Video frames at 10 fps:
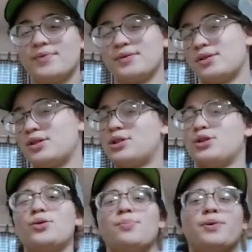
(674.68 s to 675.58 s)

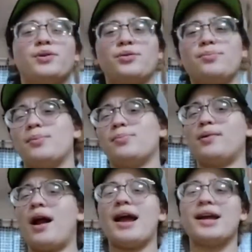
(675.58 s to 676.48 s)
super duper
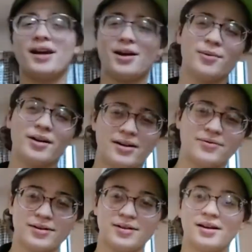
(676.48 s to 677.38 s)
bright or
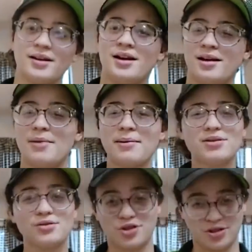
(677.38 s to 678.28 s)
whatever. Maybe
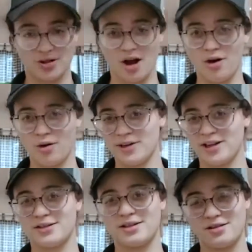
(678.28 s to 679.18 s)
there's snow
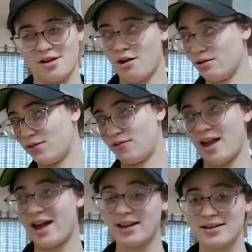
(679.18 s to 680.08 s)
because snow
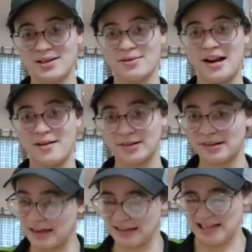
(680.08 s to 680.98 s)
reflects or whatever.
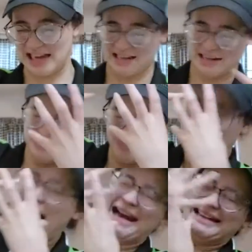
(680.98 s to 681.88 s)
It's
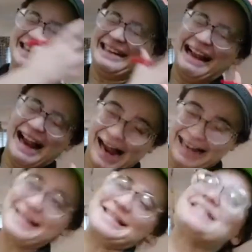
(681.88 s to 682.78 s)
blinding. The